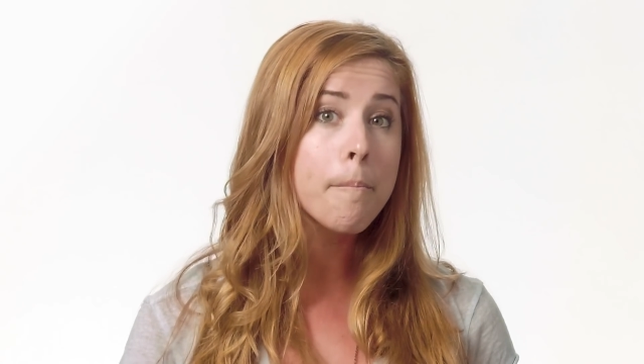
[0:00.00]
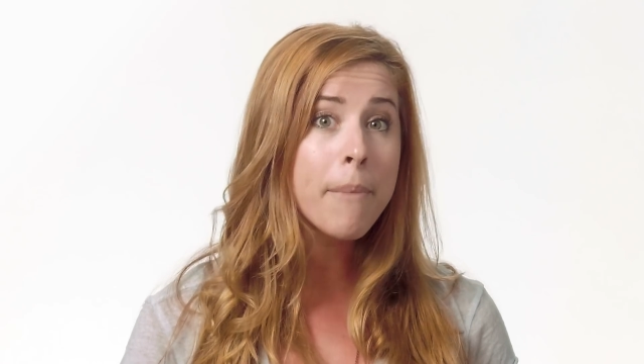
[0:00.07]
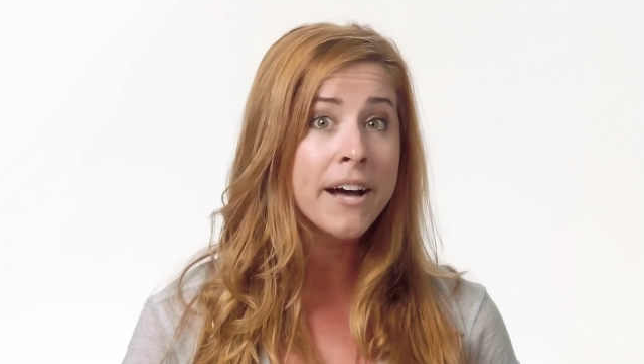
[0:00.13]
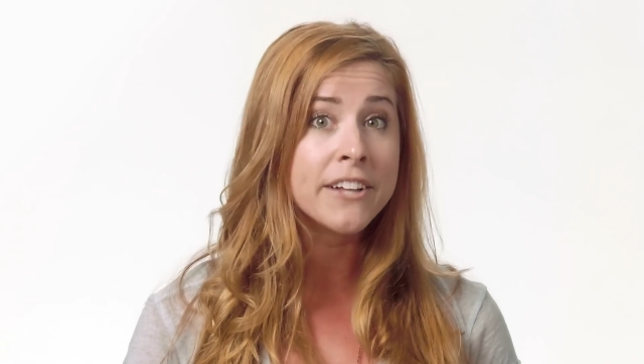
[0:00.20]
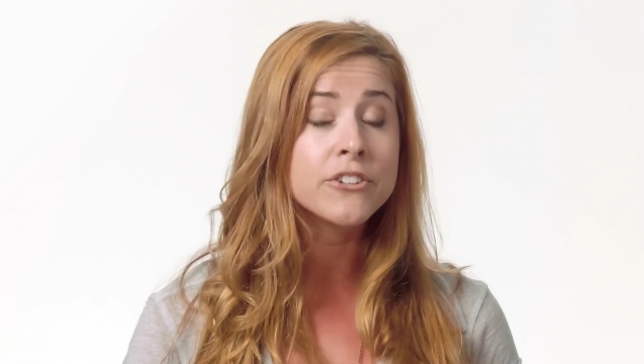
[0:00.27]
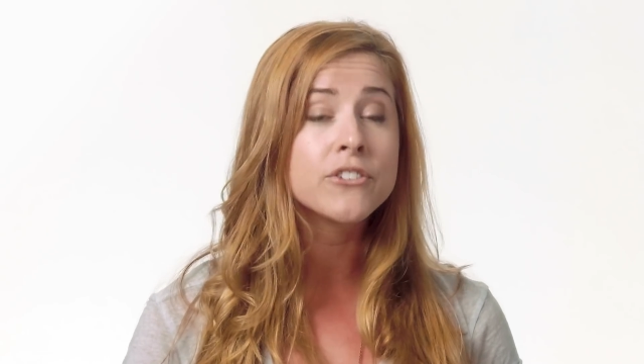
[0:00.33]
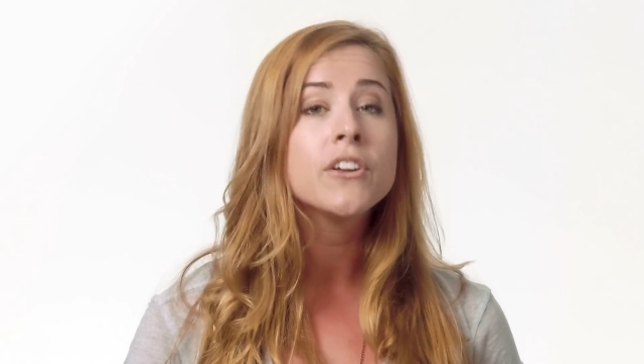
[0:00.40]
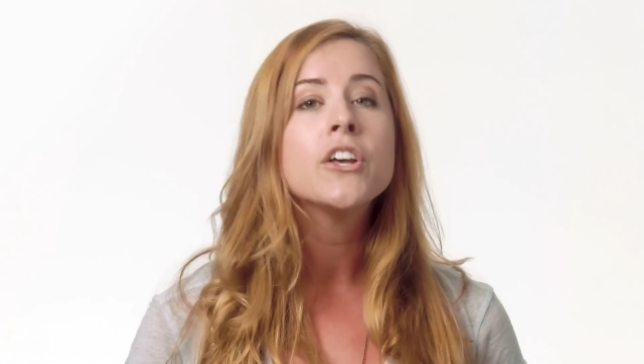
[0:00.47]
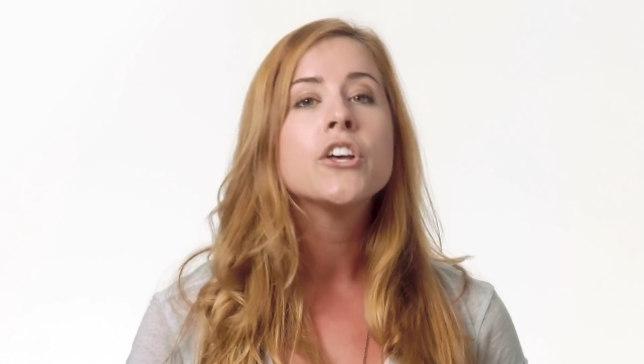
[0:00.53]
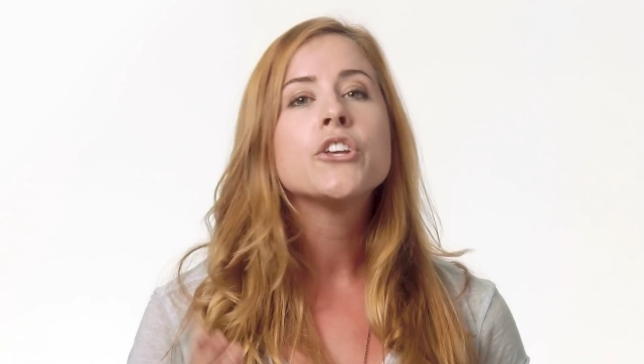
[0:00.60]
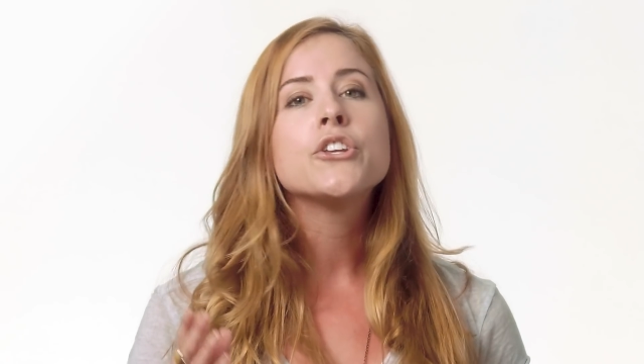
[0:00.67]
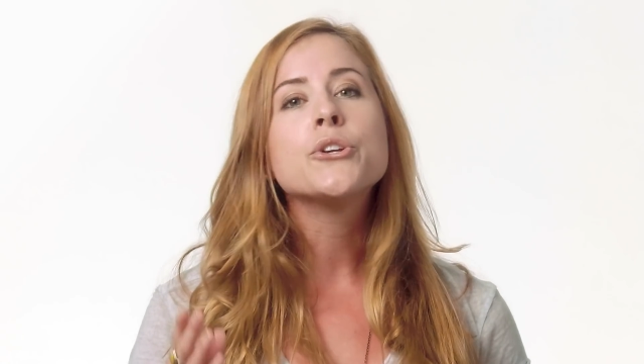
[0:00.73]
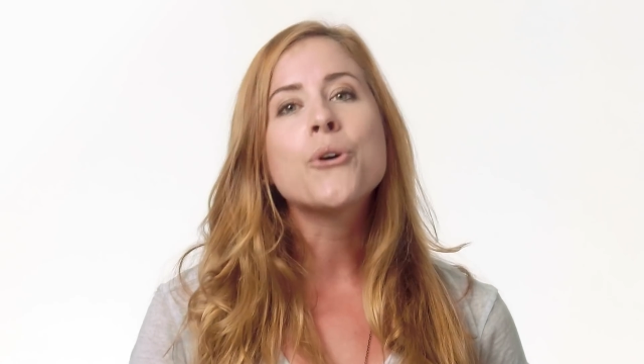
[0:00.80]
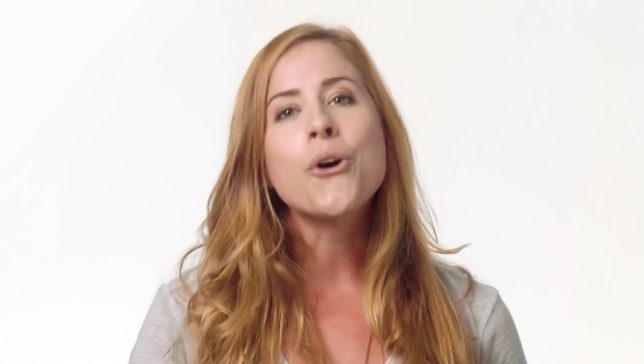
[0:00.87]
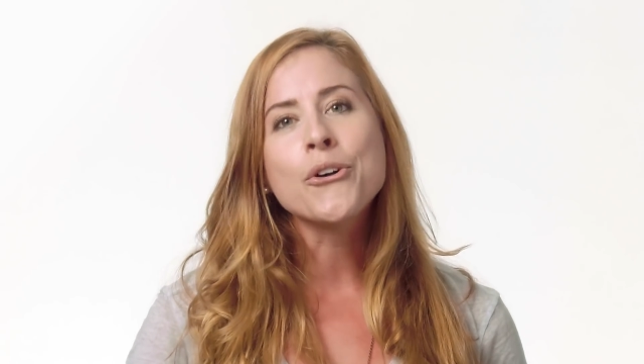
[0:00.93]
But
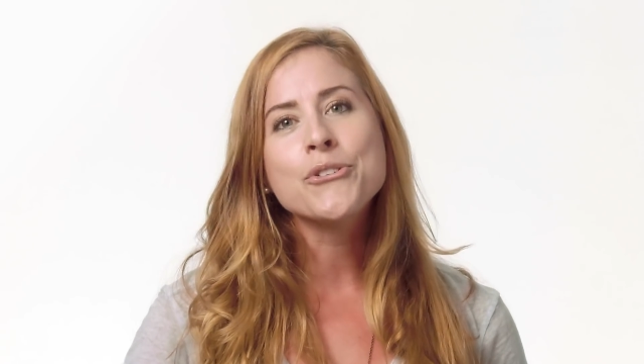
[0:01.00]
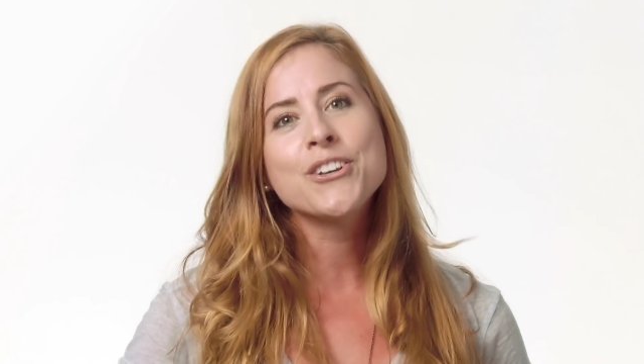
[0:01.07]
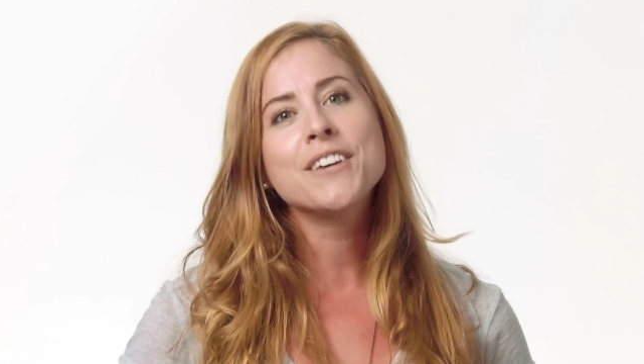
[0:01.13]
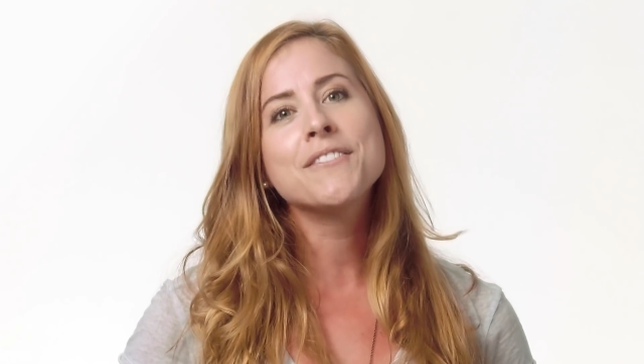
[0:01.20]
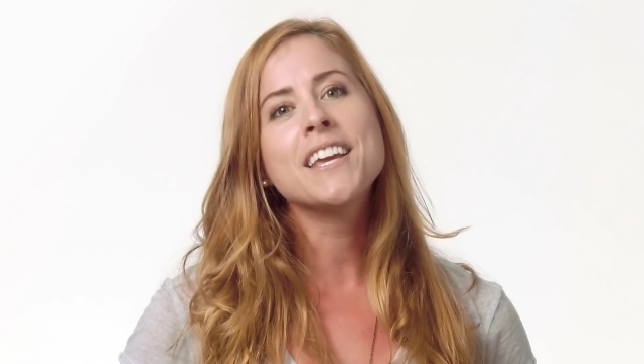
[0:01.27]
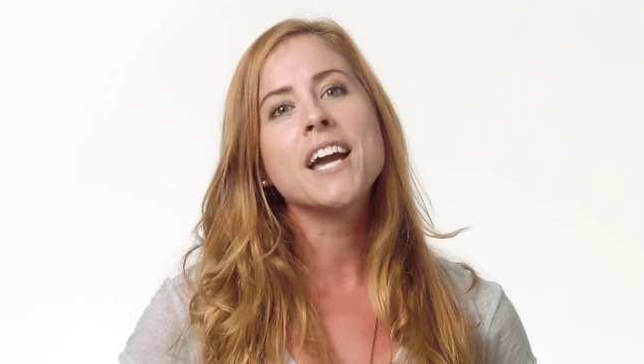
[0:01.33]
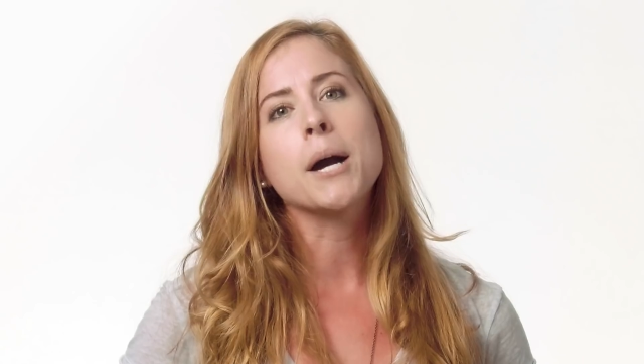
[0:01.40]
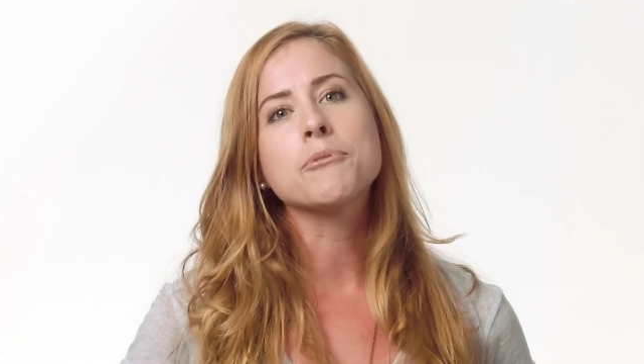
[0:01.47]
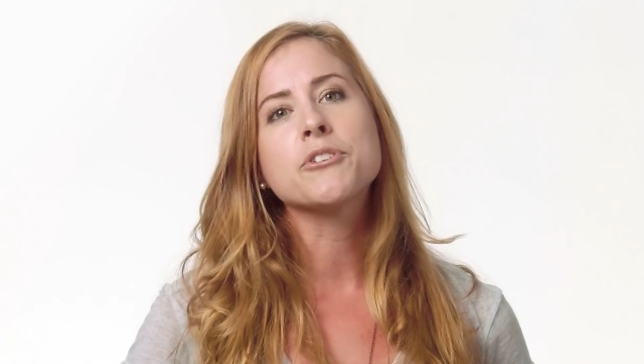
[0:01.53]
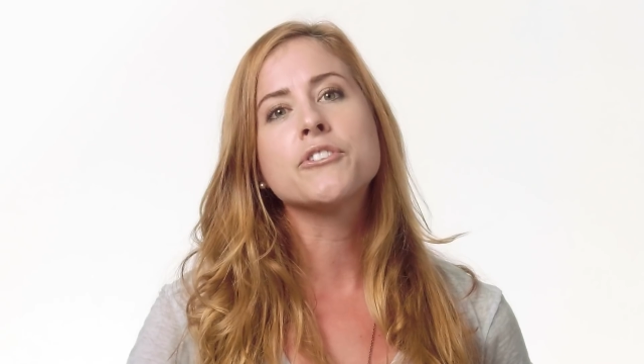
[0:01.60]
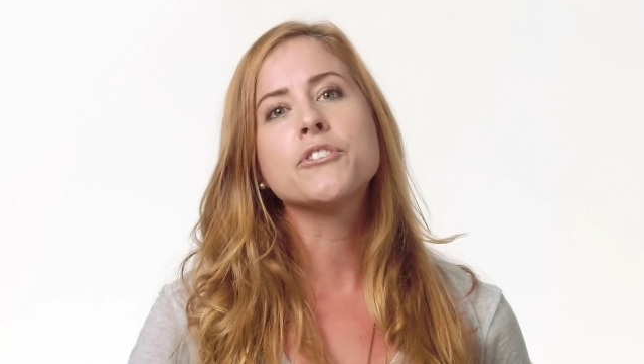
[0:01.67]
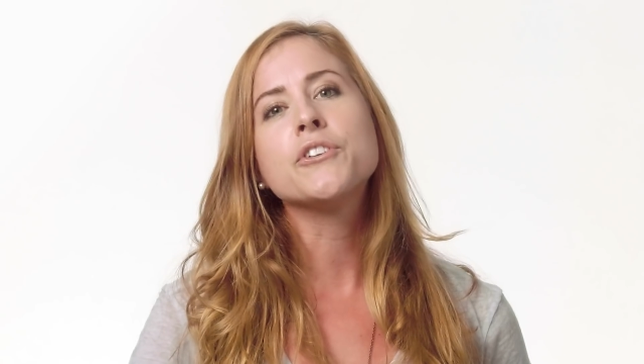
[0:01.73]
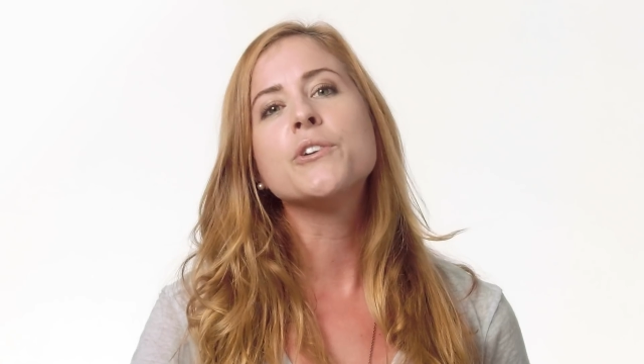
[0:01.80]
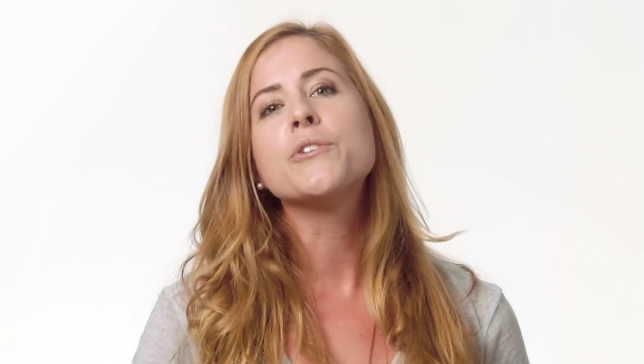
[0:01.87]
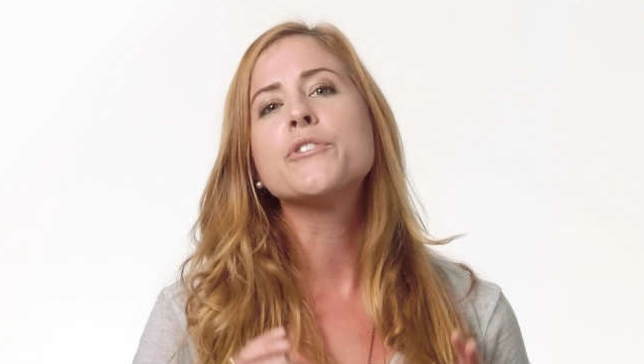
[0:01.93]
you also have the
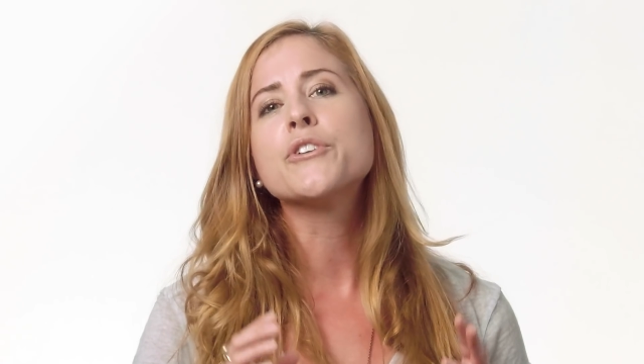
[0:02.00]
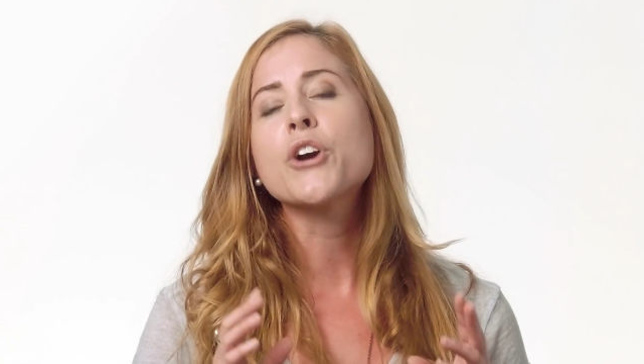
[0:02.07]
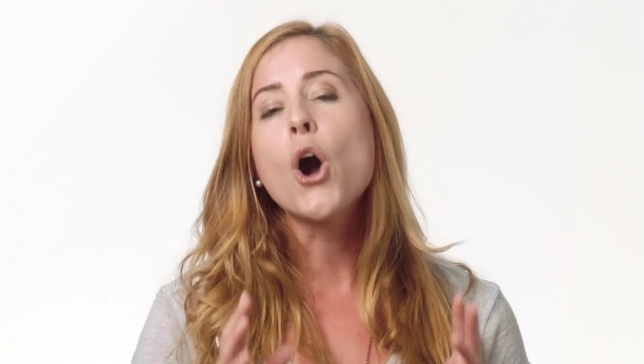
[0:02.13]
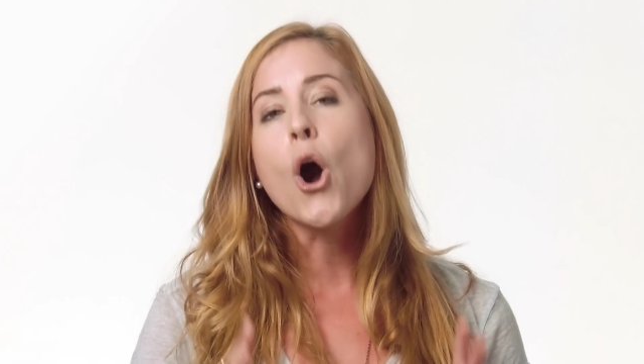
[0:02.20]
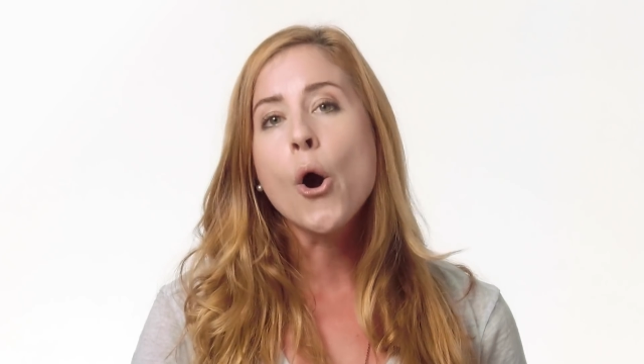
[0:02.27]
option to use your